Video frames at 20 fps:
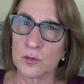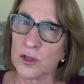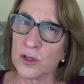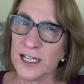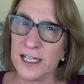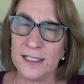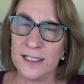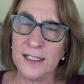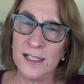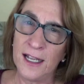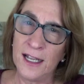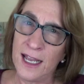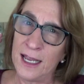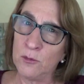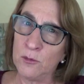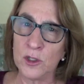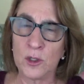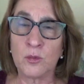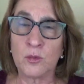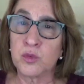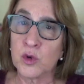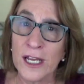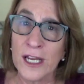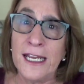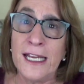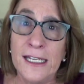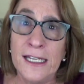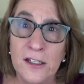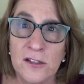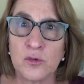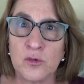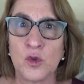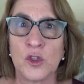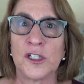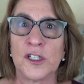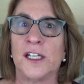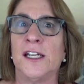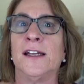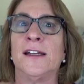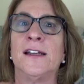brain, and when your brain is
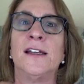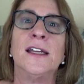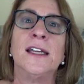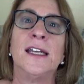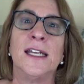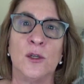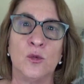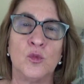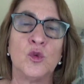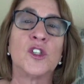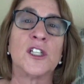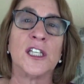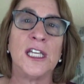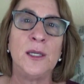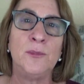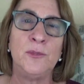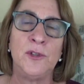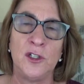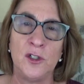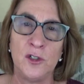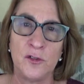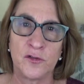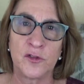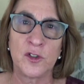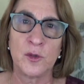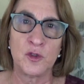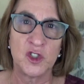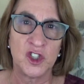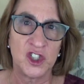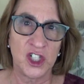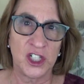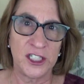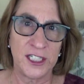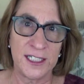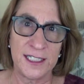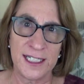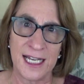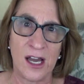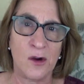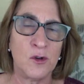working, it will keep you from shutting
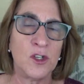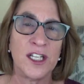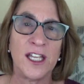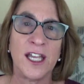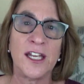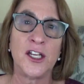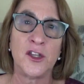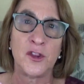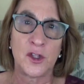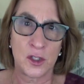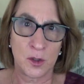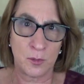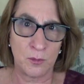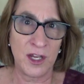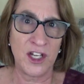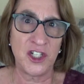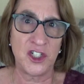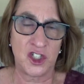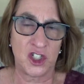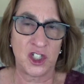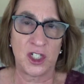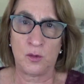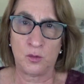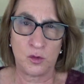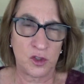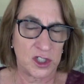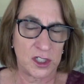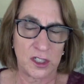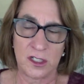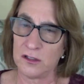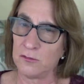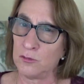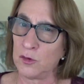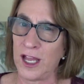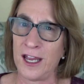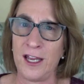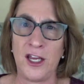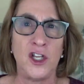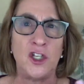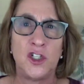down and getting the dementia, which will
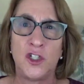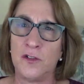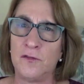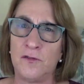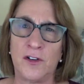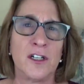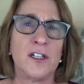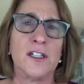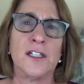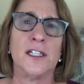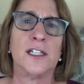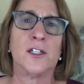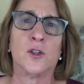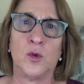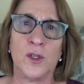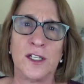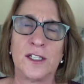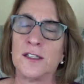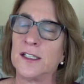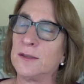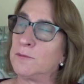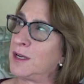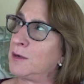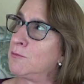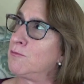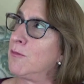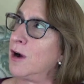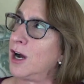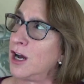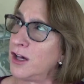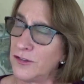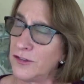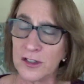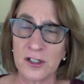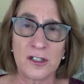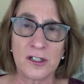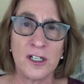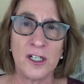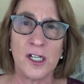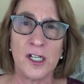age you very quickly. My
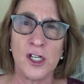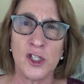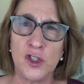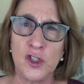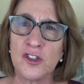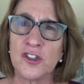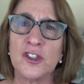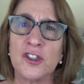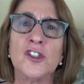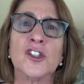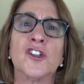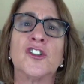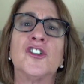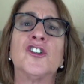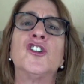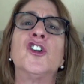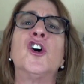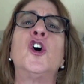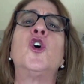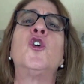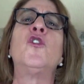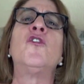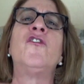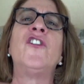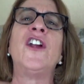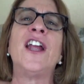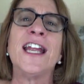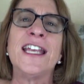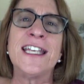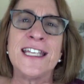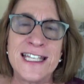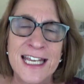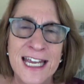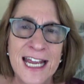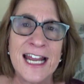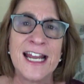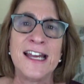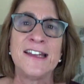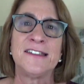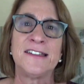mother used to look so
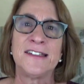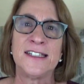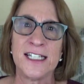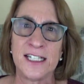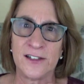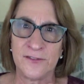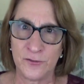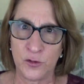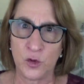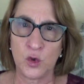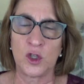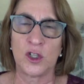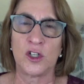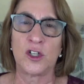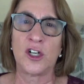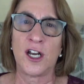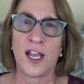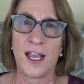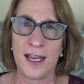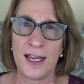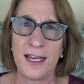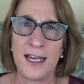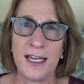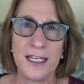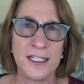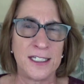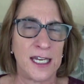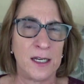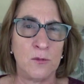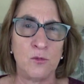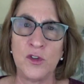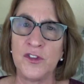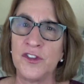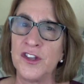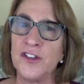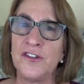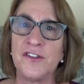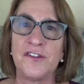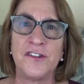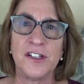fantastic for her age, and
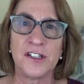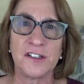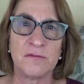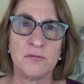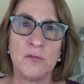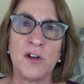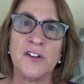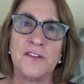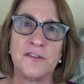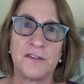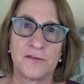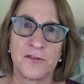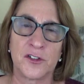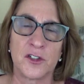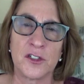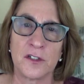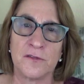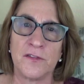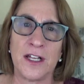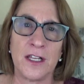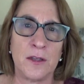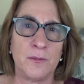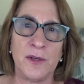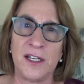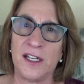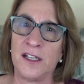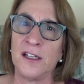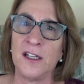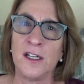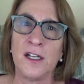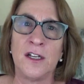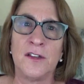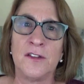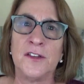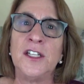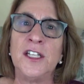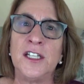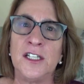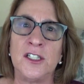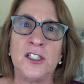within 6 months of her developing
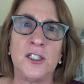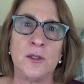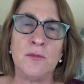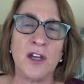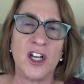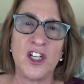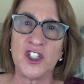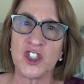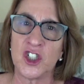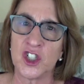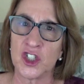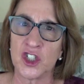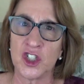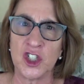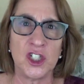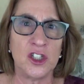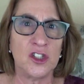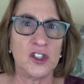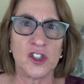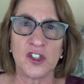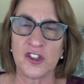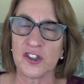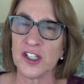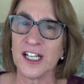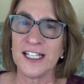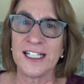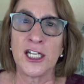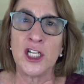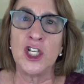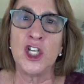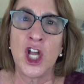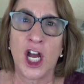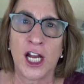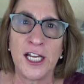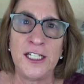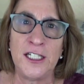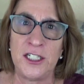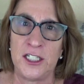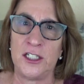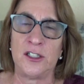the dementia, she looks like a
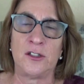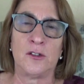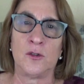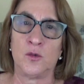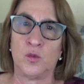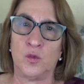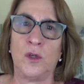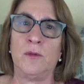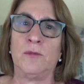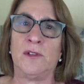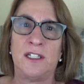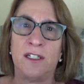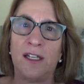90-year-old woman